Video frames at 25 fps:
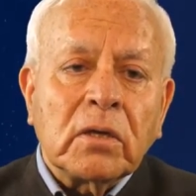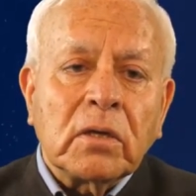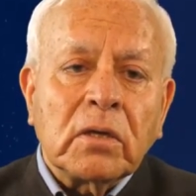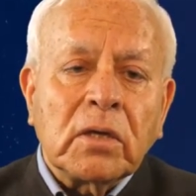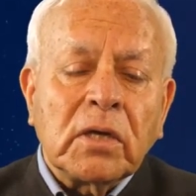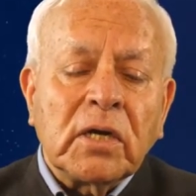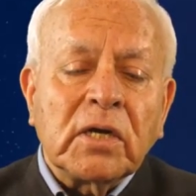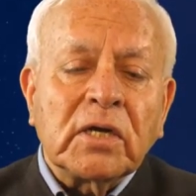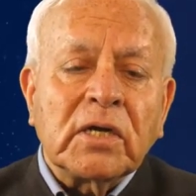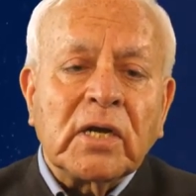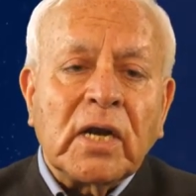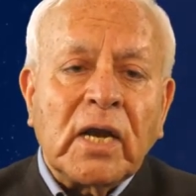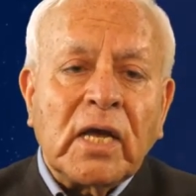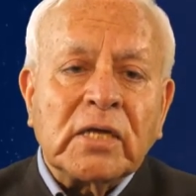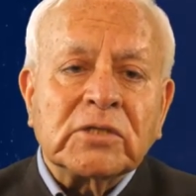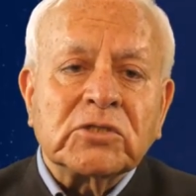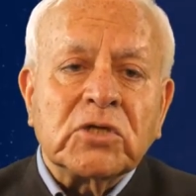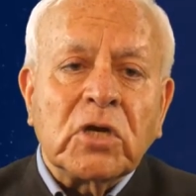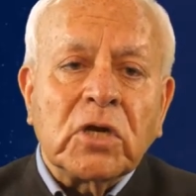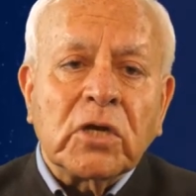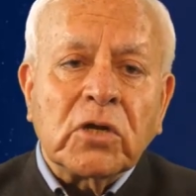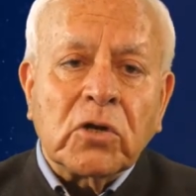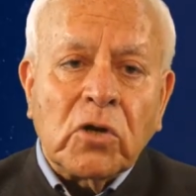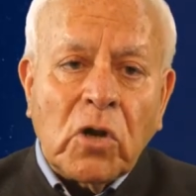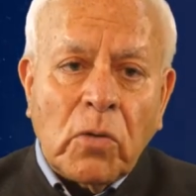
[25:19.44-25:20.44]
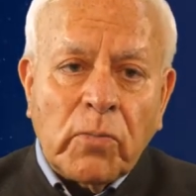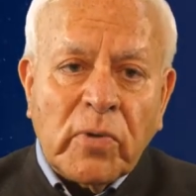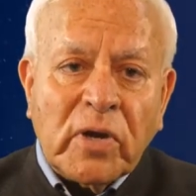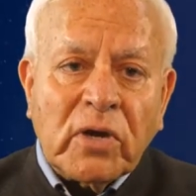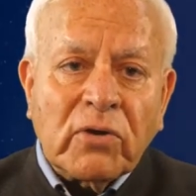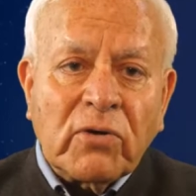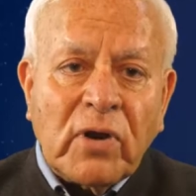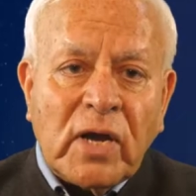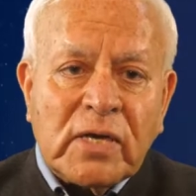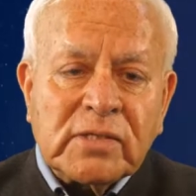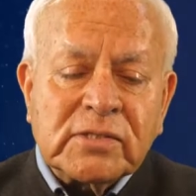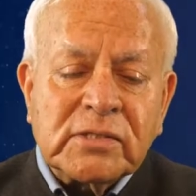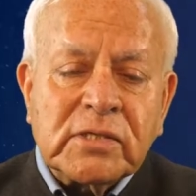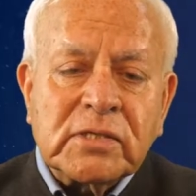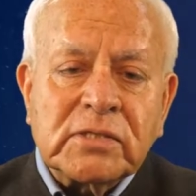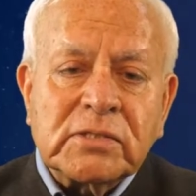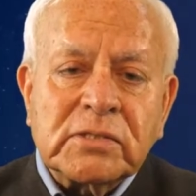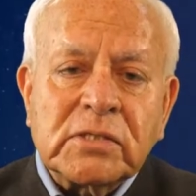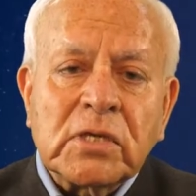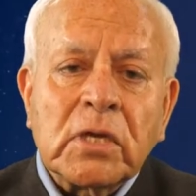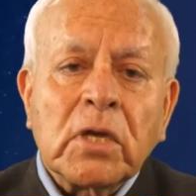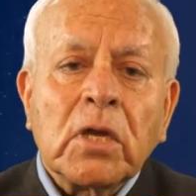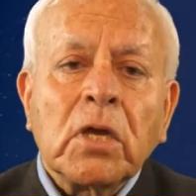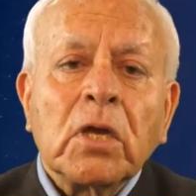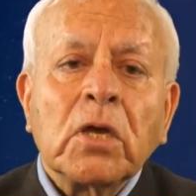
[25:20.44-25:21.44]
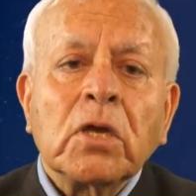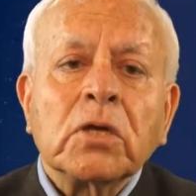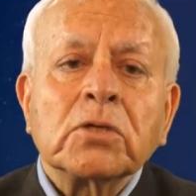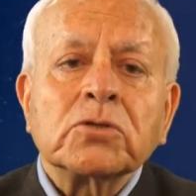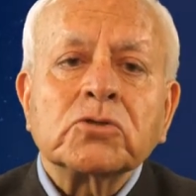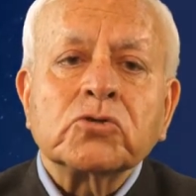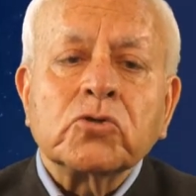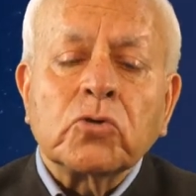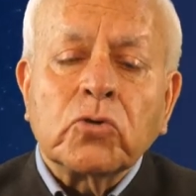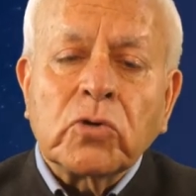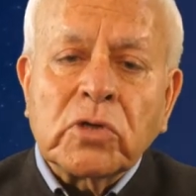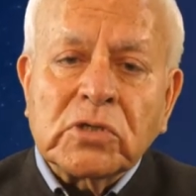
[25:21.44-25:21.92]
international economic crisis. So